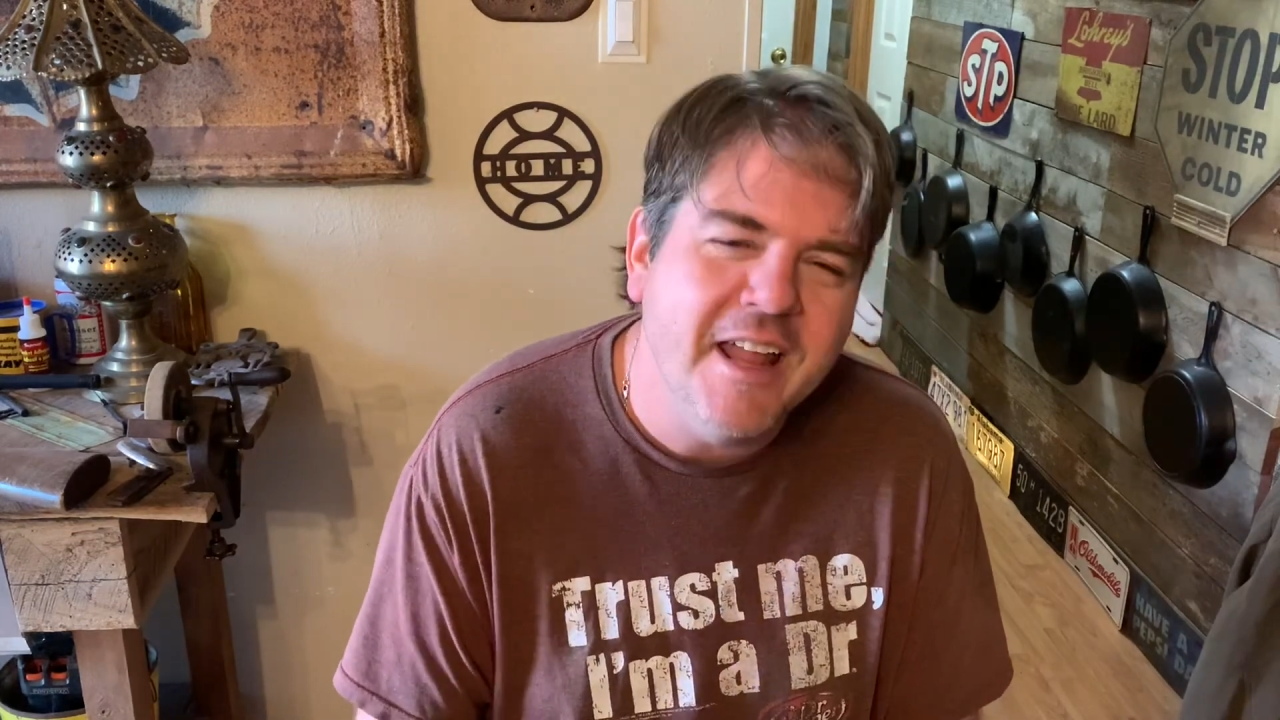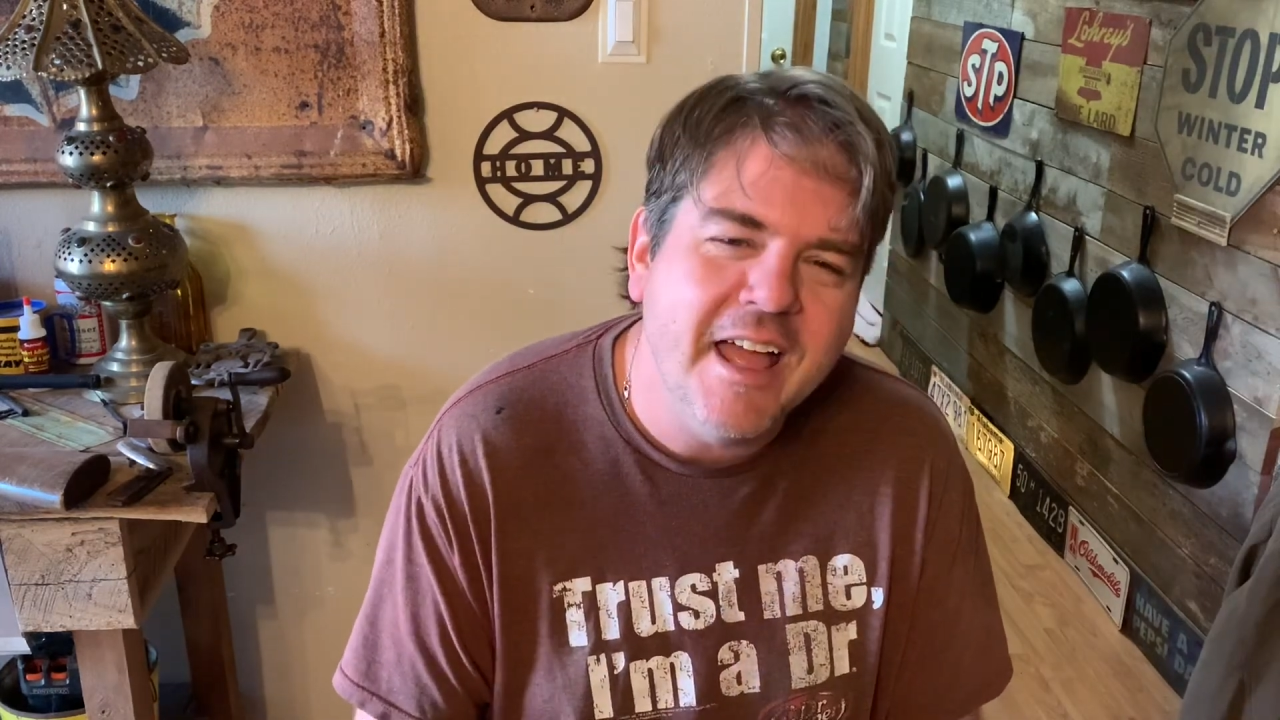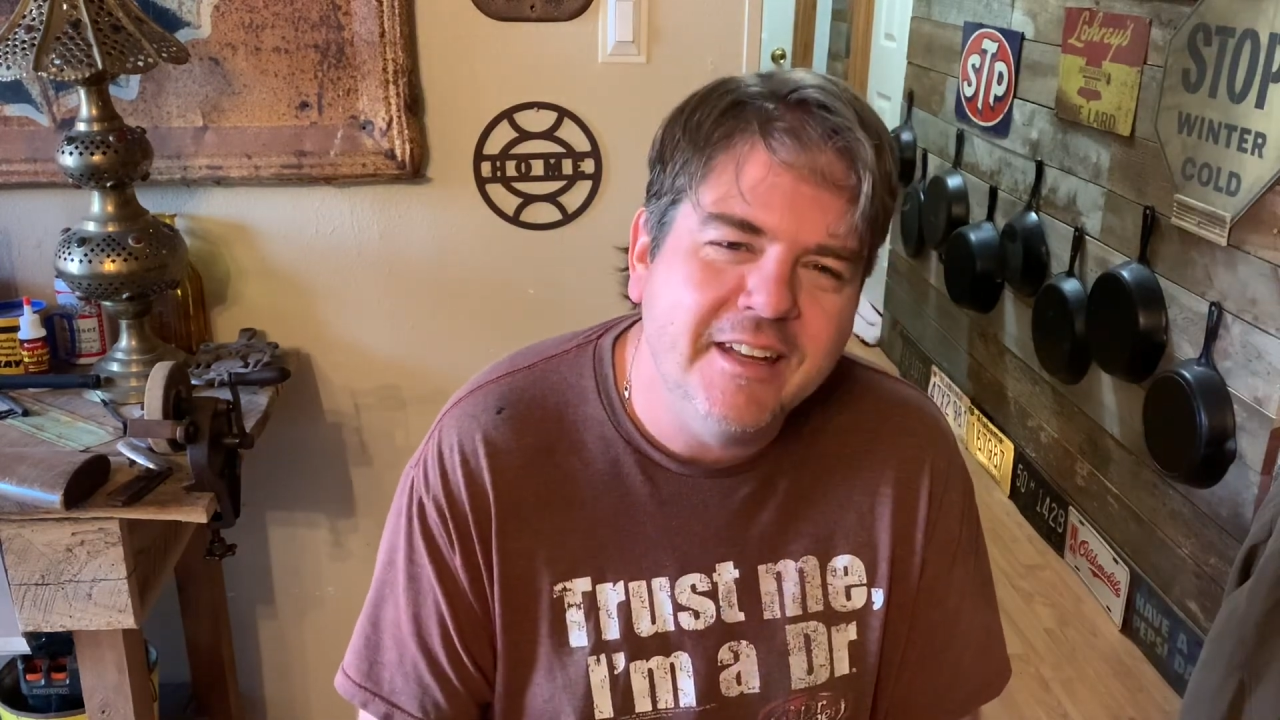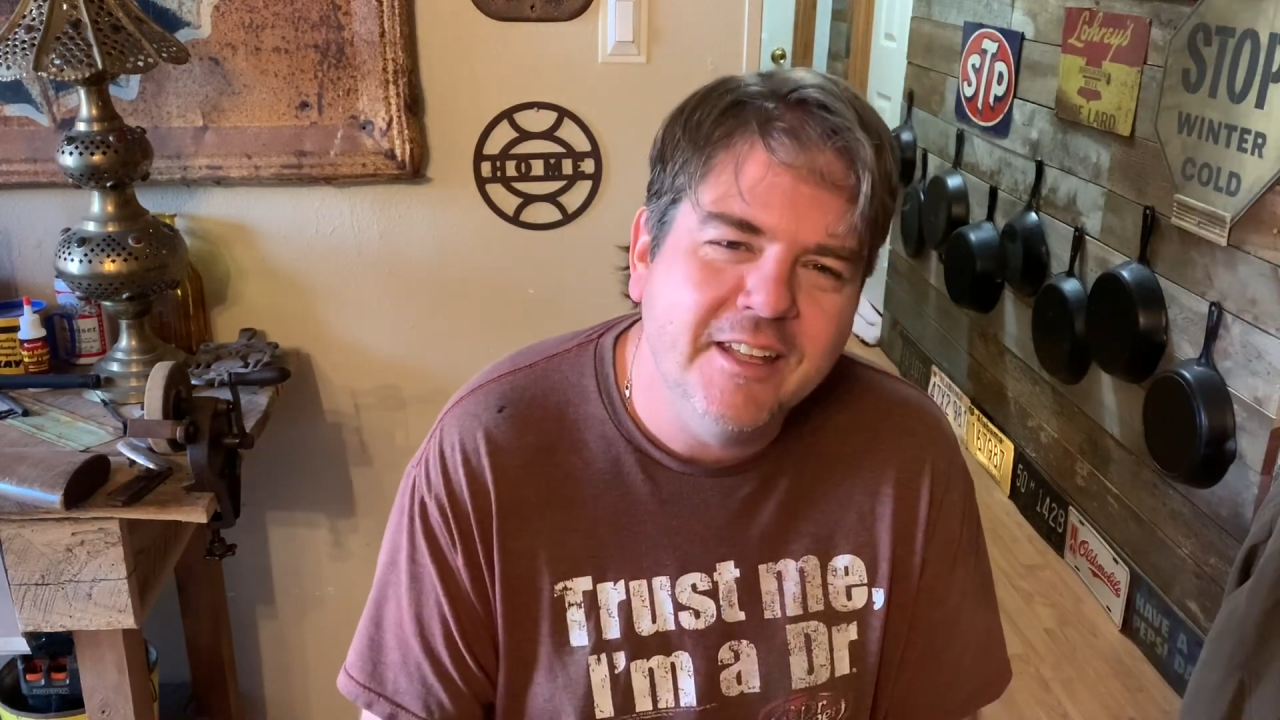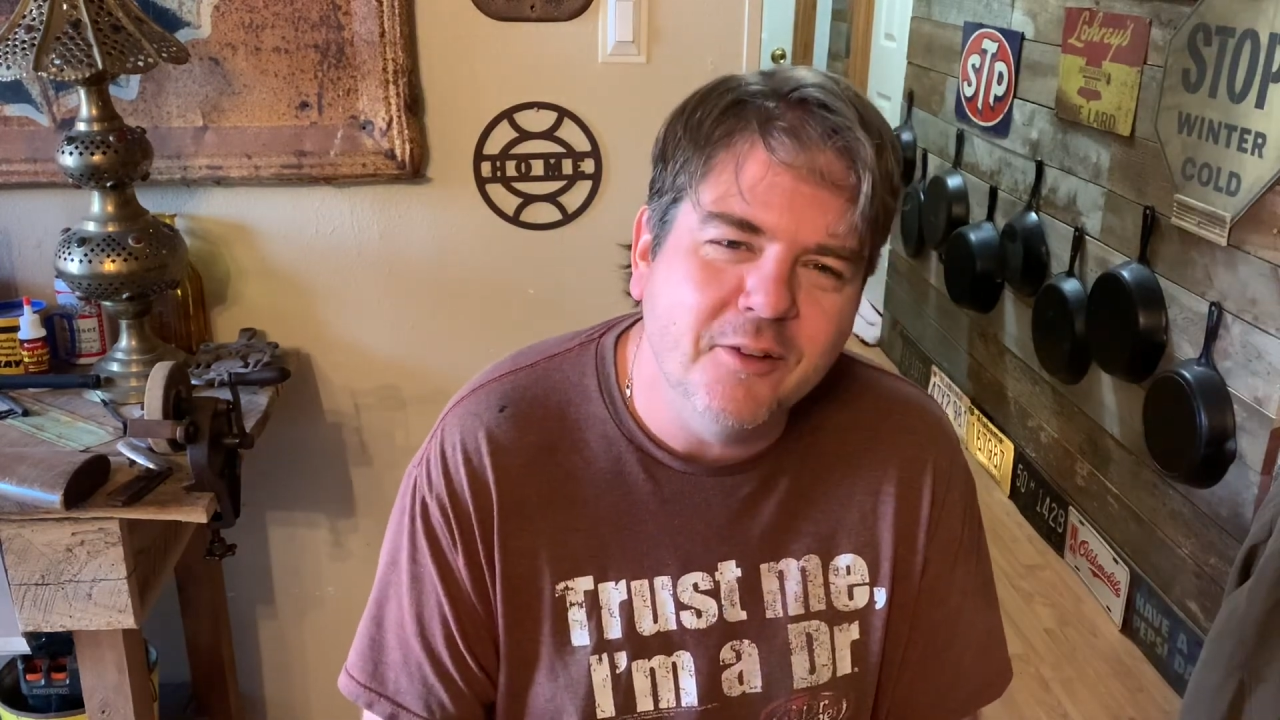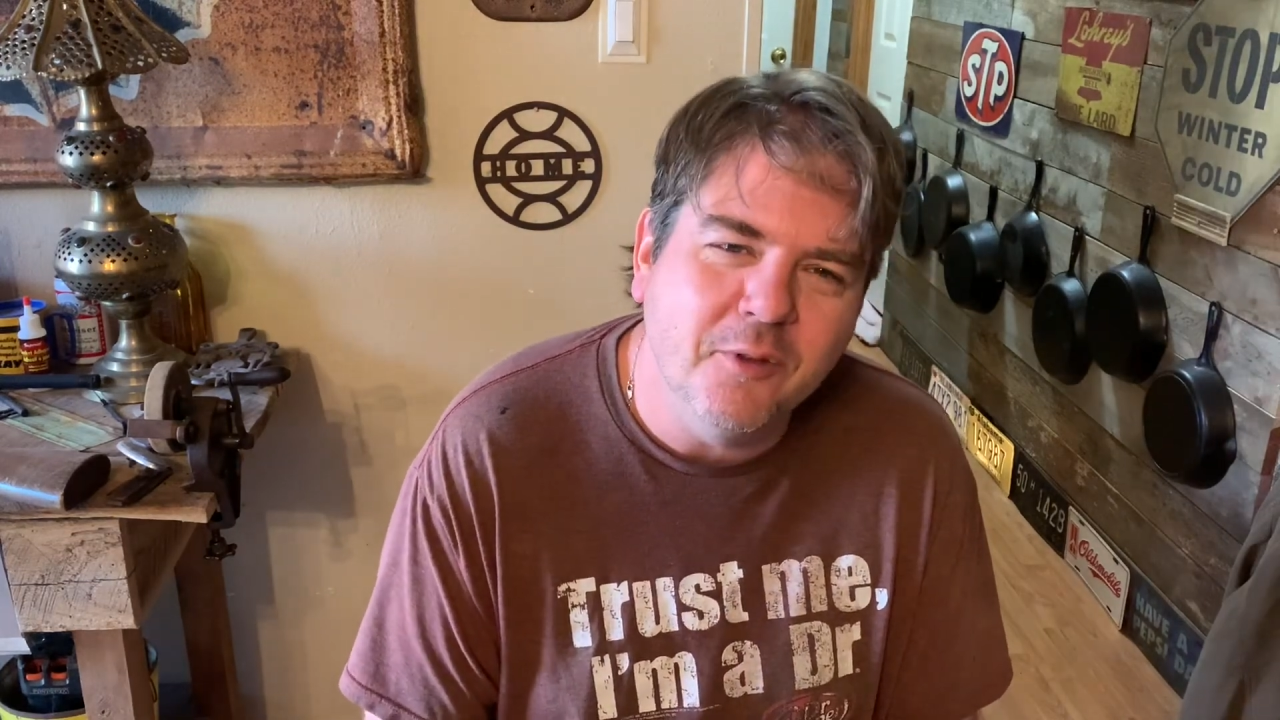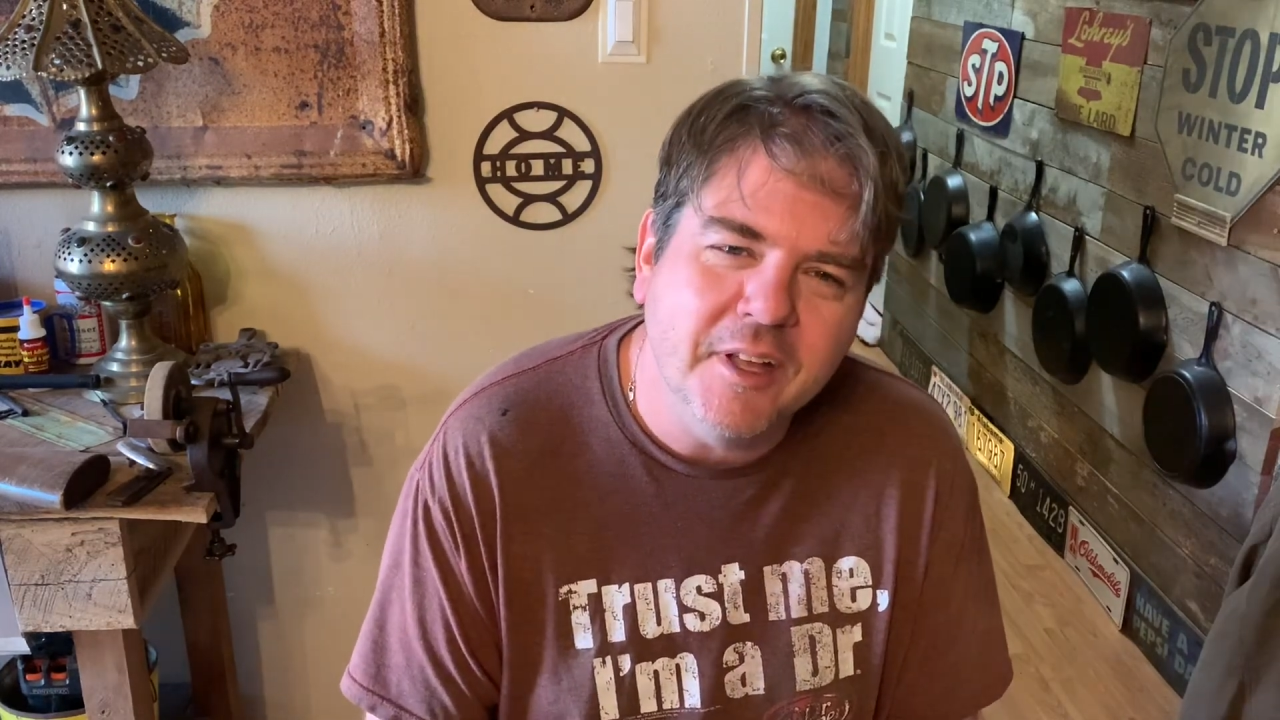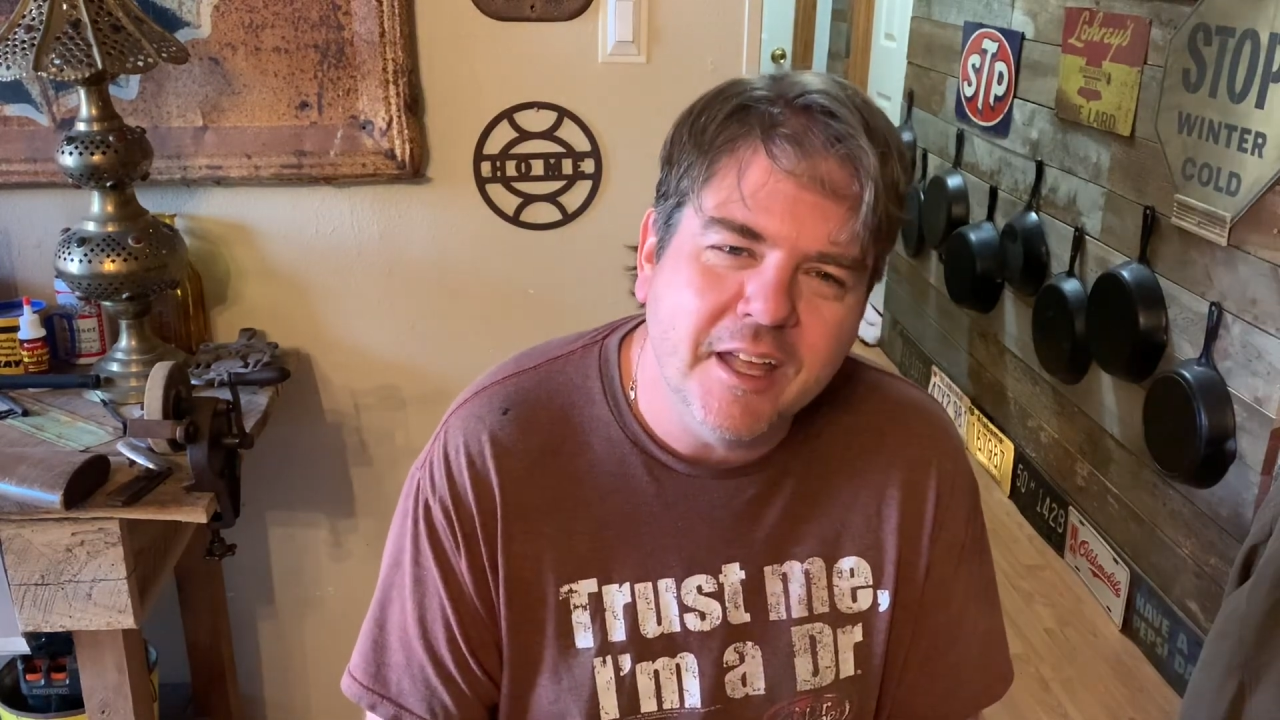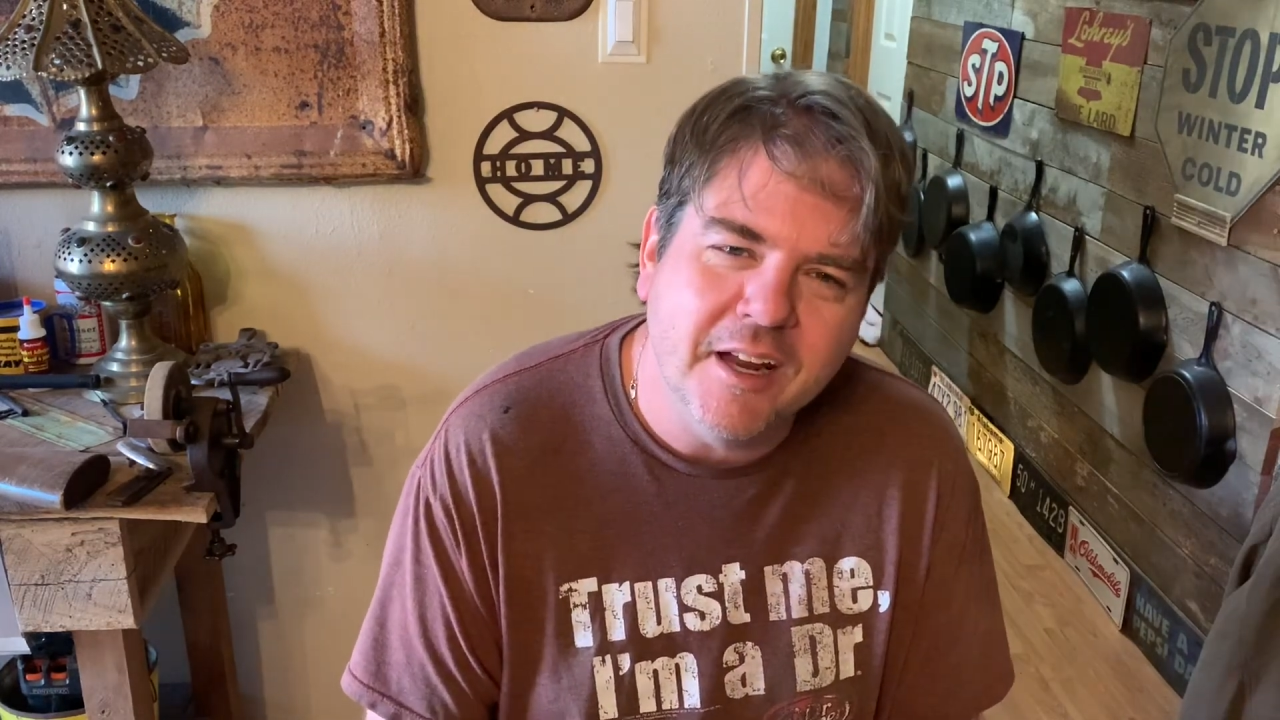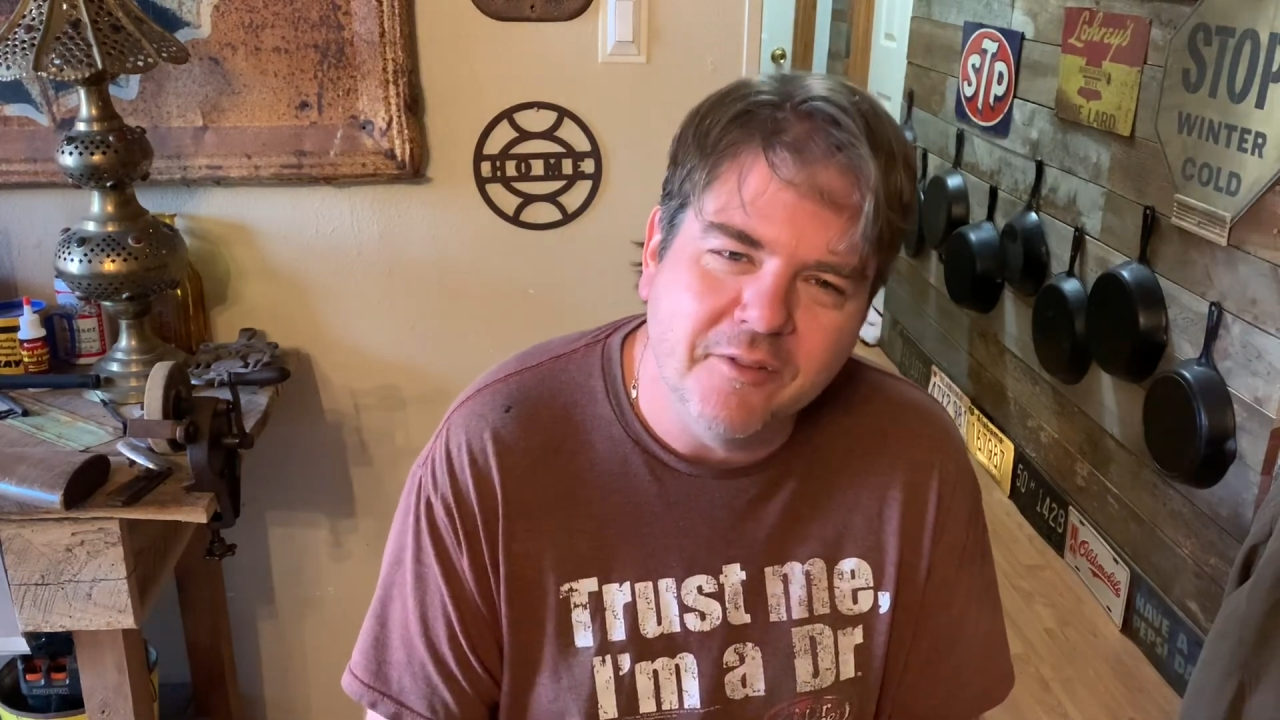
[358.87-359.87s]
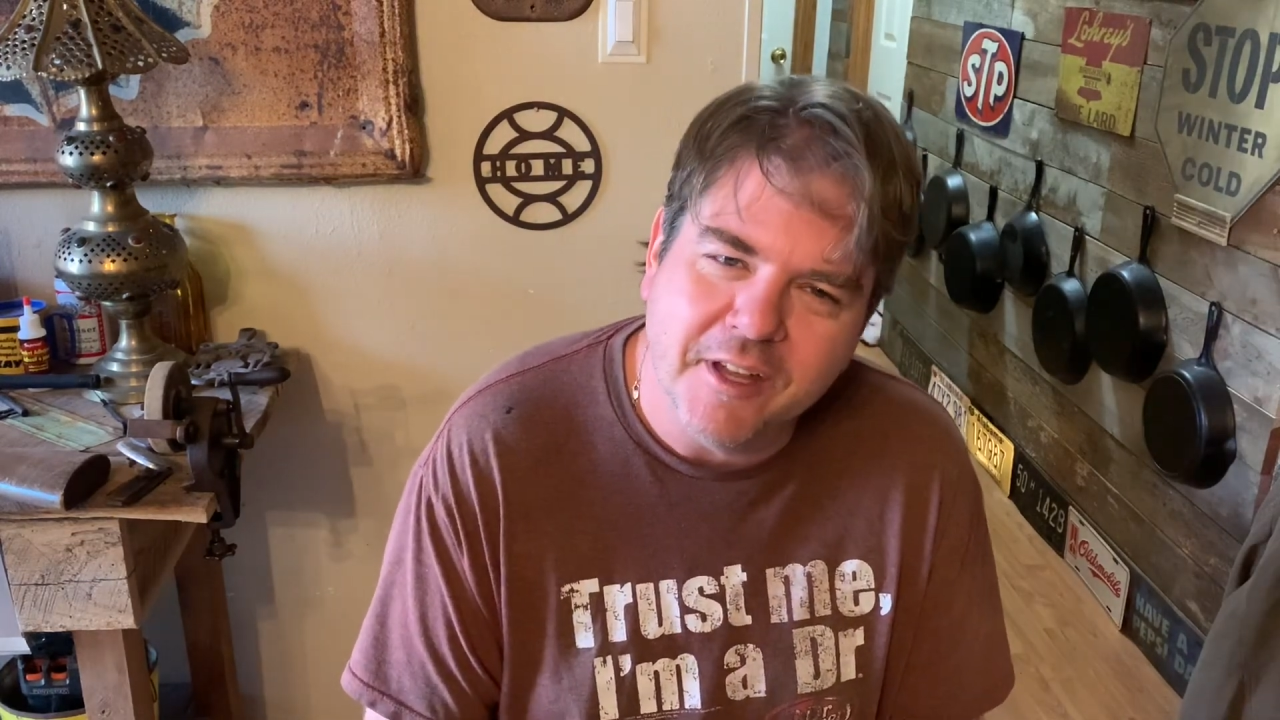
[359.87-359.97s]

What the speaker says: idea of what kind of a